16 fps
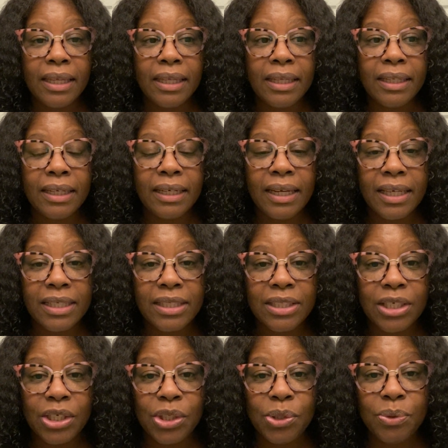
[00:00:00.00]
And the next
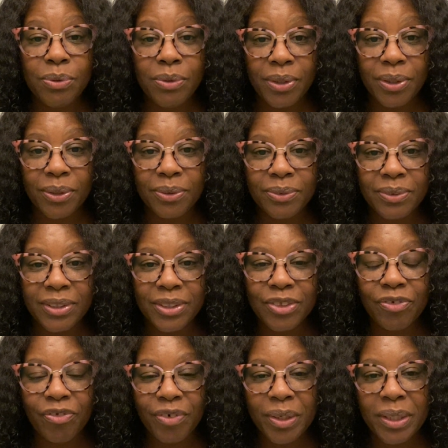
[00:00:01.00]
thing you know,
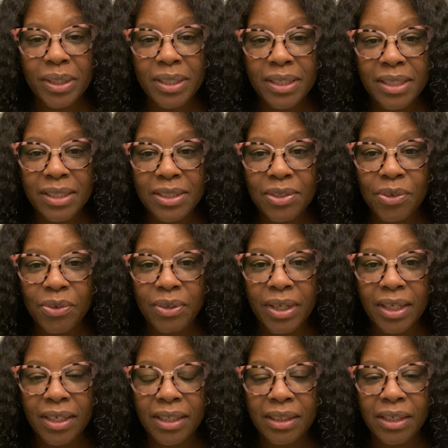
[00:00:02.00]
this friend is
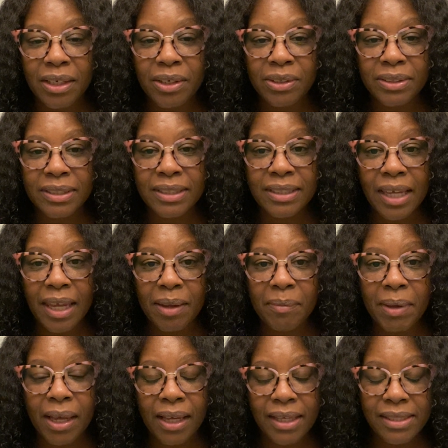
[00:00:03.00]
creating their same
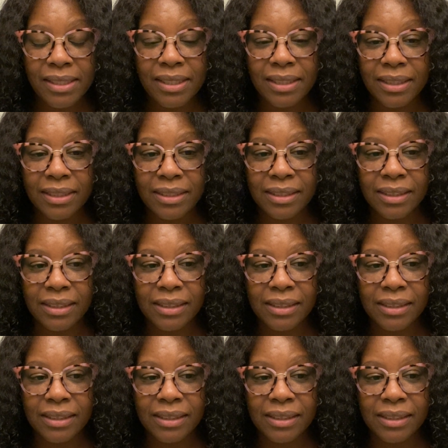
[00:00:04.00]
content